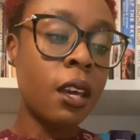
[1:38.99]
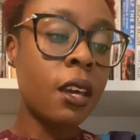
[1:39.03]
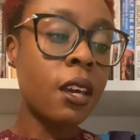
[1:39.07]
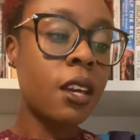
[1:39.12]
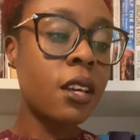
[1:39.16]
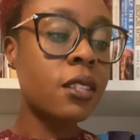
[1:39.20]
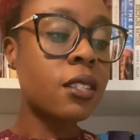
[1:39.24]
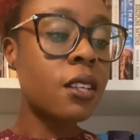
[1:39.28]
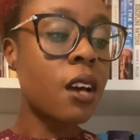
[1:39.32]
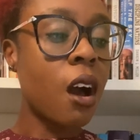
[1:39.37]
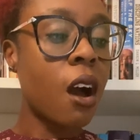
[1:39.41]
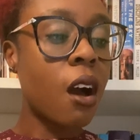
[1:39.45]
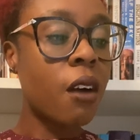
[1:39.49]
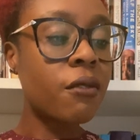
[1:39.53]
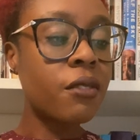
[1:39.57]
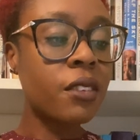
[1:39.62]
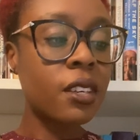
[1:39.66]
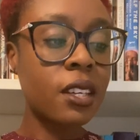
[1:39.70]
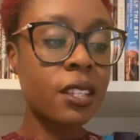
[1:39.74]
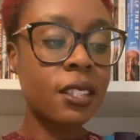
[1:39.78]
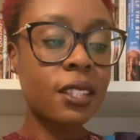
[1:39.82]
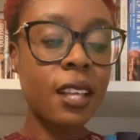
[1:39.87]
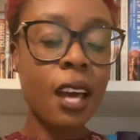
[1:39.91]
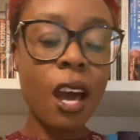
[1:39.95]
It's
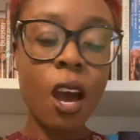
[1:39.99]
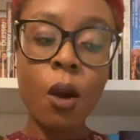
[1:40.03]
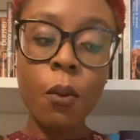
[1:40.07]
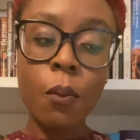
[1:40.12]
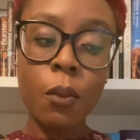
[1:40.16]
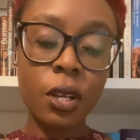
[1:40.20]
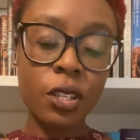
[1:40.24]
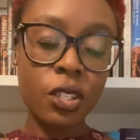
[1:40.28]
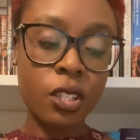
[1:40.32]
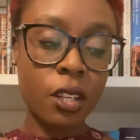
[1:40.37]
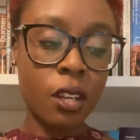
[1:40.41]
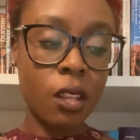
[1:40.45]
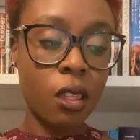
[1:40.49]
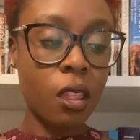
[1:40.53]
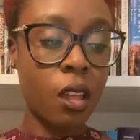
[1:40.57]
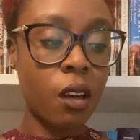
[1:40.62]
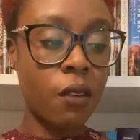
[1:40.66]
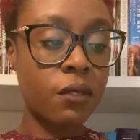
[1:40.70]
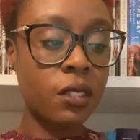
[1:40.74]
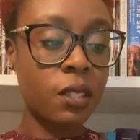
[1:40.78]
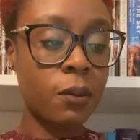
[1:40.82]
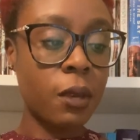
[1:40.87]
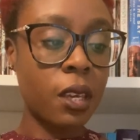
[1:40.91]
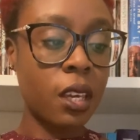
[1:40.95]
obvious how much he
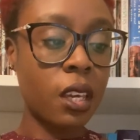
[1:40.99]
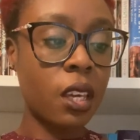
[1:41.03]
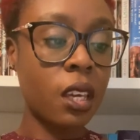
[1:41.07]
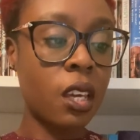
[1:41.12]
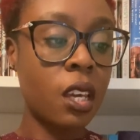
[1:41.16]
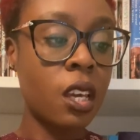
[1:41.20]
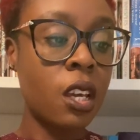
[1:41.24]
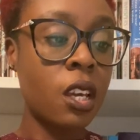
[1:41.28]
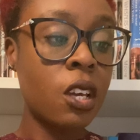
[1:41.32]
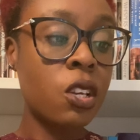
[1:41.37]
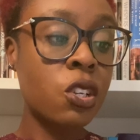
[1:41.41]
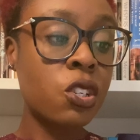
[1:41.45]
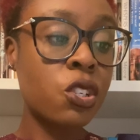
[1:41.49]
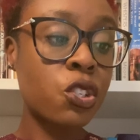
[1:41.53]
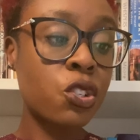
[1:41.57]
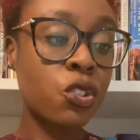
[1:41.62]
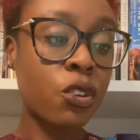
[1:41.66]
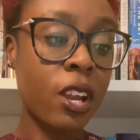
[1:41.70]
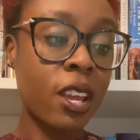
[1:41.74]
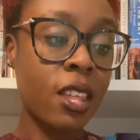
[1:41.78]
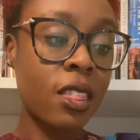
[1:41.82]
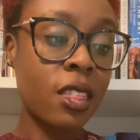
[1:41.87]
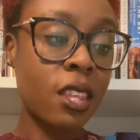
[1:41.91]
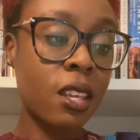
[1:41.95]
loves me.
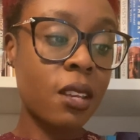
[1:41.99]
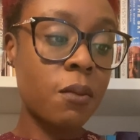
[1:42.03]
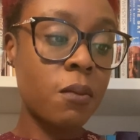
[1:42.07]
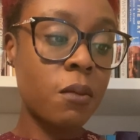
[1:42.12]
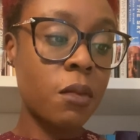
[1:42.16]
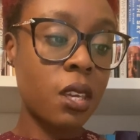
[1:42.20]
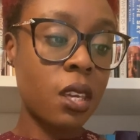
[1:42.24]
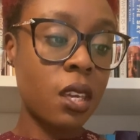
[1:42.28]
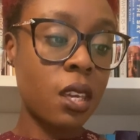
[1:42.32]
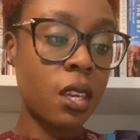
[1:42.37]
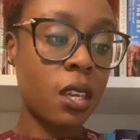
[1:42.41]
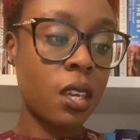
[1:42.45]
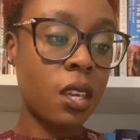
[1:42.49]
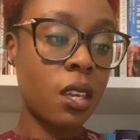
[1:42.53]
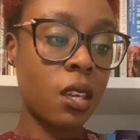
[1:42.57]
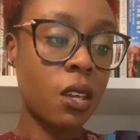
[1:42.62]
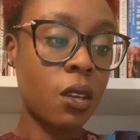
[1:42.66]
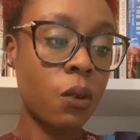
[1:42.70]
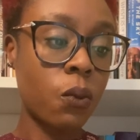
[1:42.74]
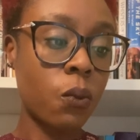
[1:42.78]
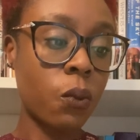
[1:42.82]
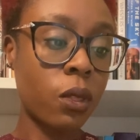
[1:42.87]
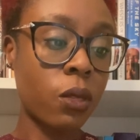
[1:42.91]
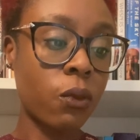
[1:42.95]
Strengthen me
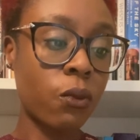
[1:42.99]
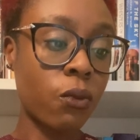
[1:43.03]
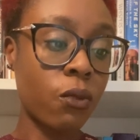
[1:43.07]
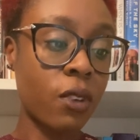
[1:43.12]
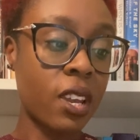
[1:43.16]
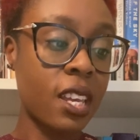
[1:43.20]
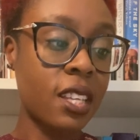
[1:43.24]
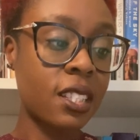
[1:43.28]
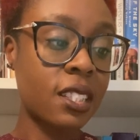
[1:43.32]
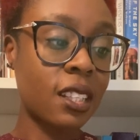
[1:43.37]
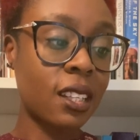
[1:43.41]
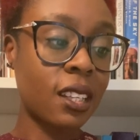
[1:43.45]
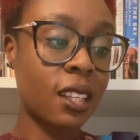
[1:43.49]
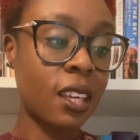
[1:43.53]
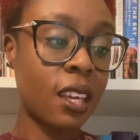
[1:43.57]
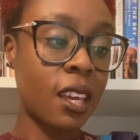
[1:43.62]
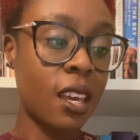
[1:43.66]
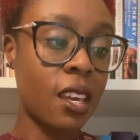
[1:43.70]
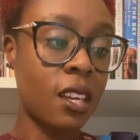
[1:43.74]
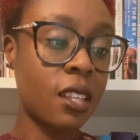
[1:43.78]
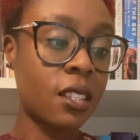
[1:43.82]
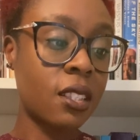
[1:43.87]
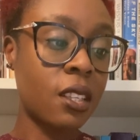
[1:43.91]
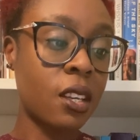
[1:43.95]
with raisin
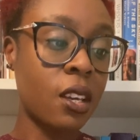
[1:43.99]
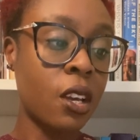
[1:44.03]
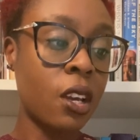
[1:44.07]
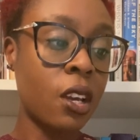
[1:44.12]
cakes.